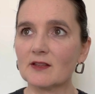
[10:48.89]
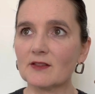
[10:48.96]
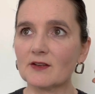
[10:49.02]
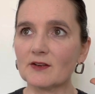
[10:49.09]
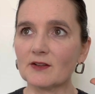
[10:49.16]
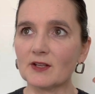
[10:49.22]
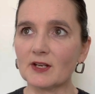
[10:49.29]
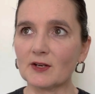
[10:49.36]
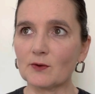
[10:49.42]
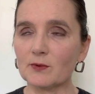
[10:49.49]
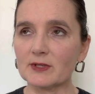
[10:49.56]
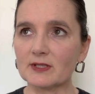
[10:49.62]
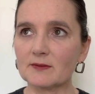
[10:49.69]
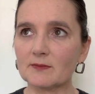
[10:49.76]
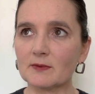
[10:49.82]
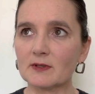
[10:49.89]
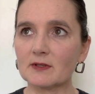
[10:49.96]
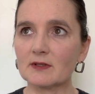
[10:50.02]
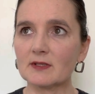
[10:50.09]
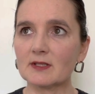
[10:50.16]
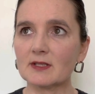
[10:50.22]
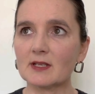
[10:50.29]
They're like
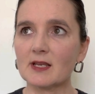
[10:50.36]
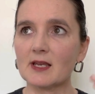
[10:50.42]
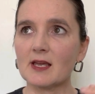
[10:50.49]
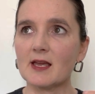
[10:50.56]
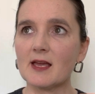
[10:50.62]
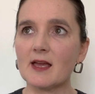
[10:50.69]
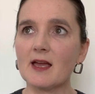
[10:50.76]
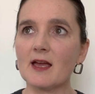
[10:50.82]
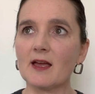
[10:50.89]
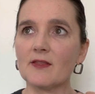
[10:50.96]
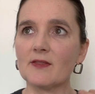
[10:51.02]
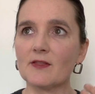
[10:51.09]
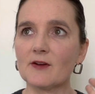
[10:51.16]
whispers, and